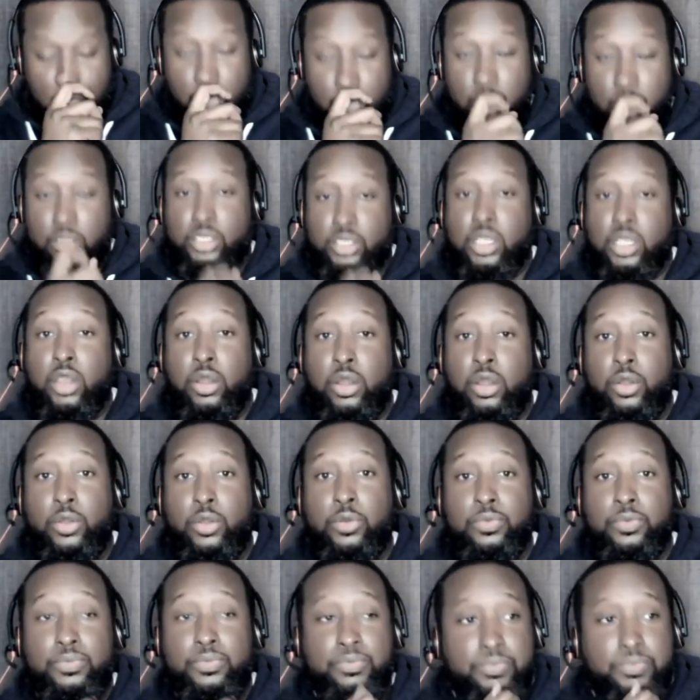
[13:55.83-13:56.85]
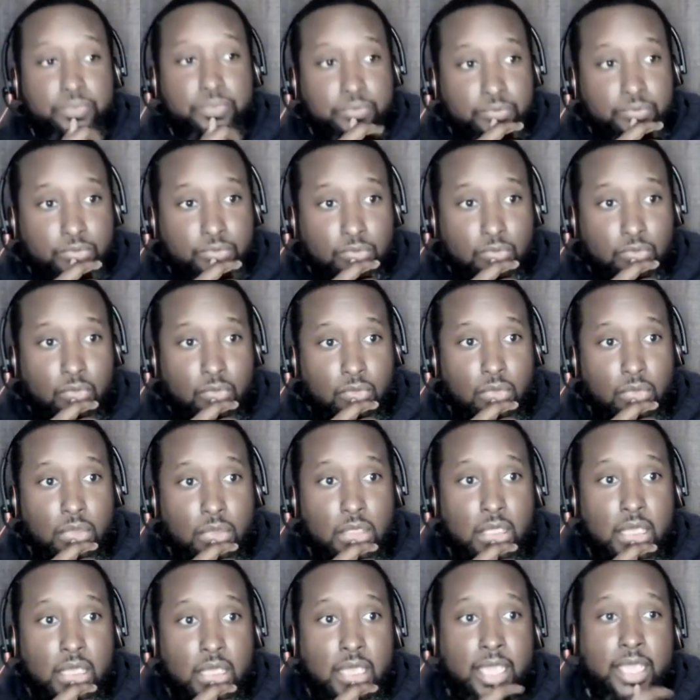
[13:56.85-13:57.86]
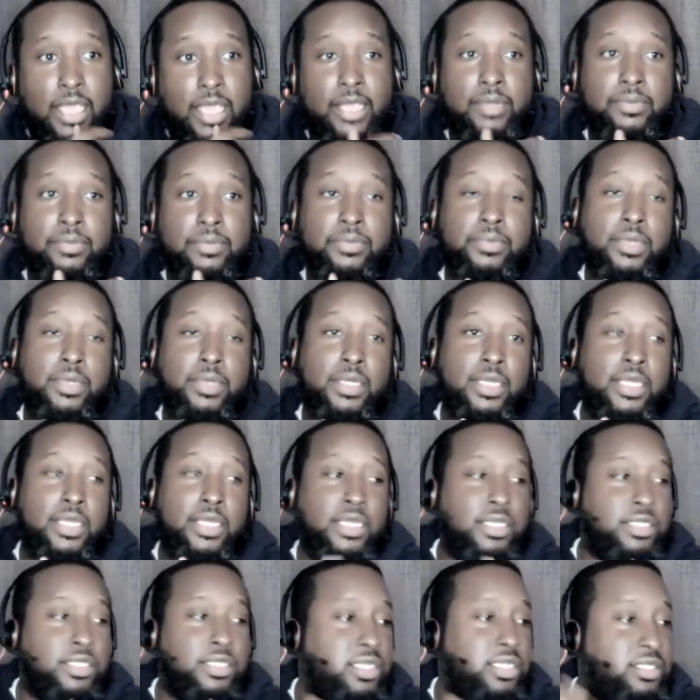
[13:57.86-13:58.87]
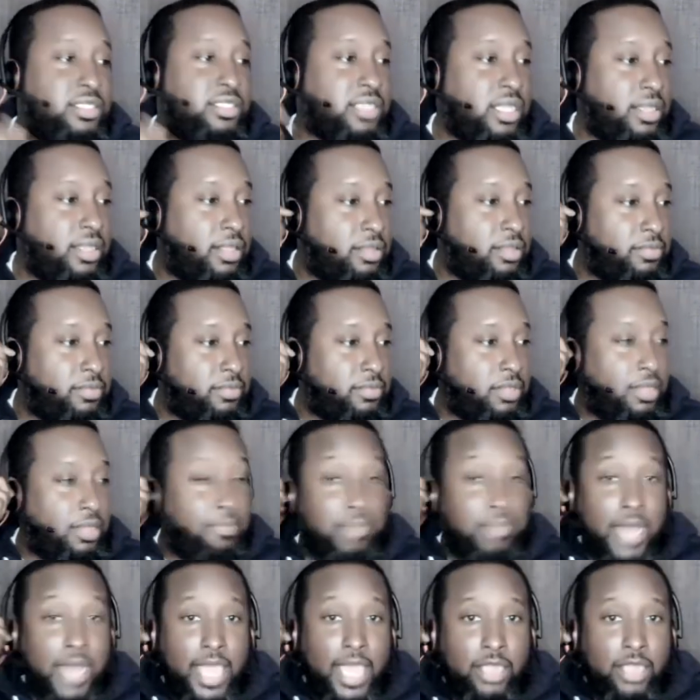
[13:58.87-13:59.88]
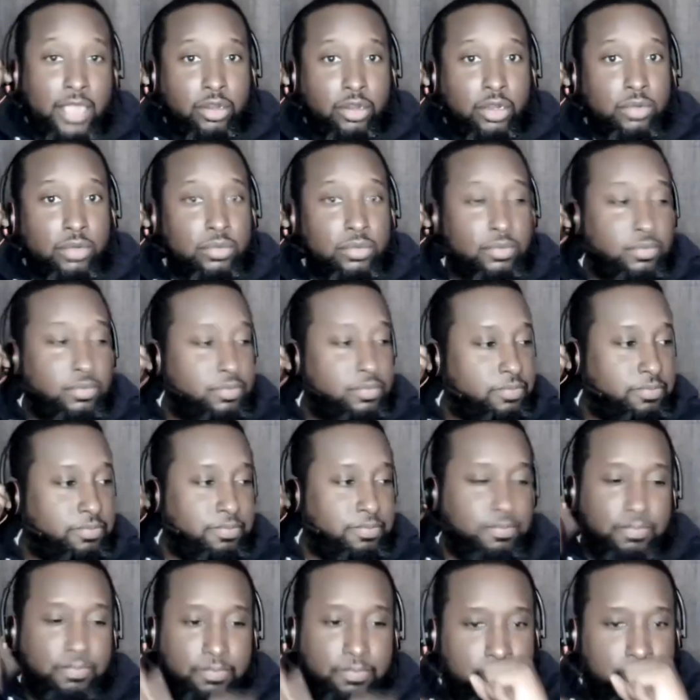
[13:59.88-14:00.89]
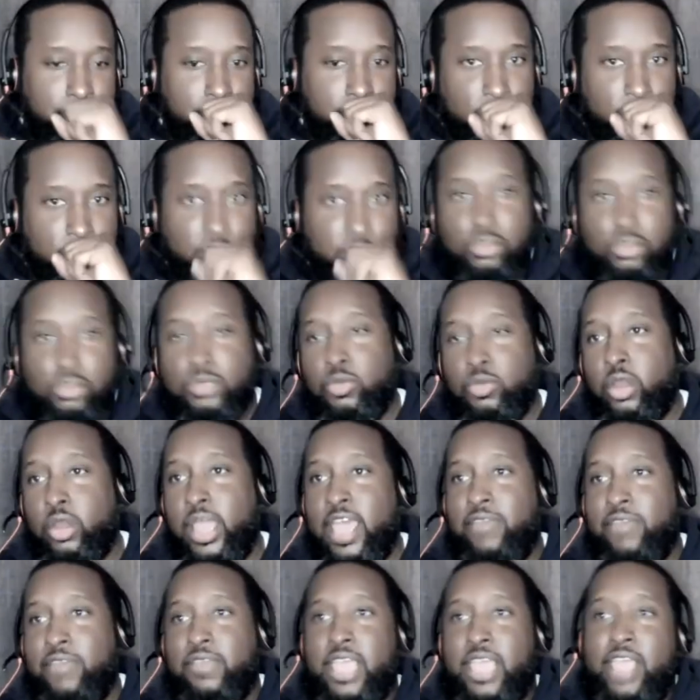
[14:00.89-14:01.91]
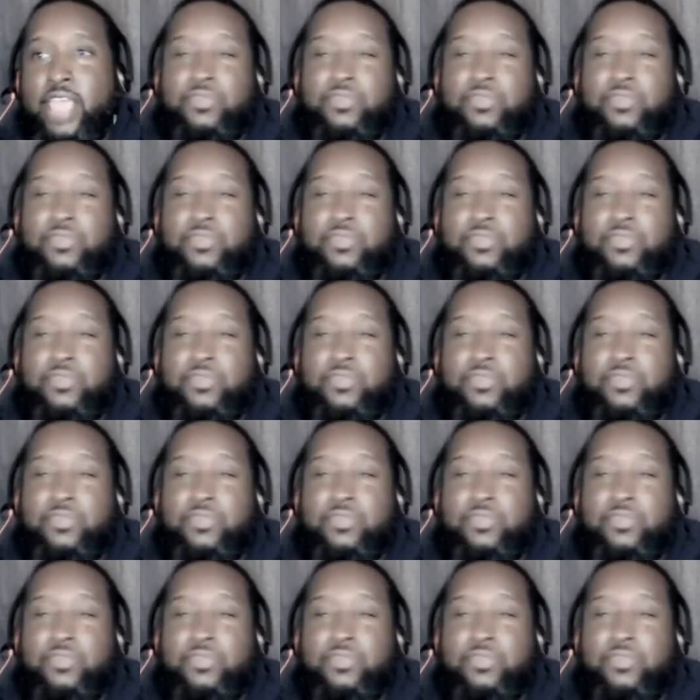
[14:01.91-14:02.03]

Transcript: and it's her, and she's a, a black girl, excuse me, more Af-